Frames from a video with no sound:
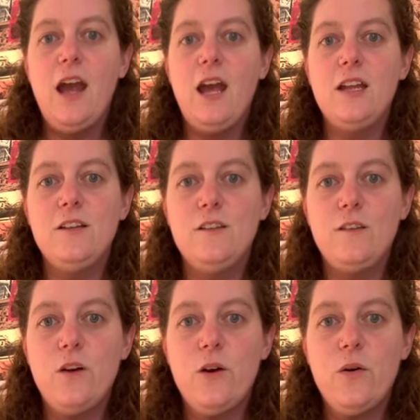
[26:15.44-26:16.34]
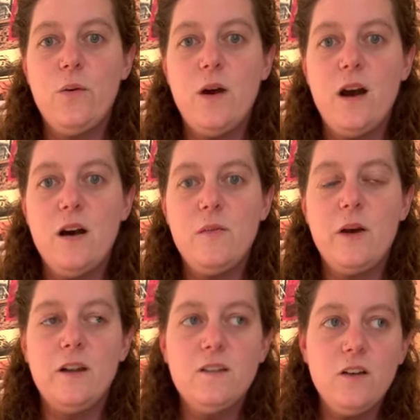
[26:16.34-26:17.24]
And so um,
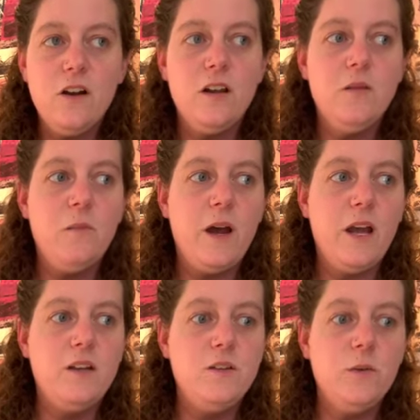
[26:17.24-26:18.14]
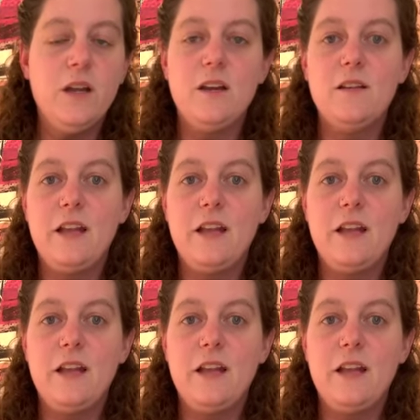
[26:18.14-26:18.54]
I started by doing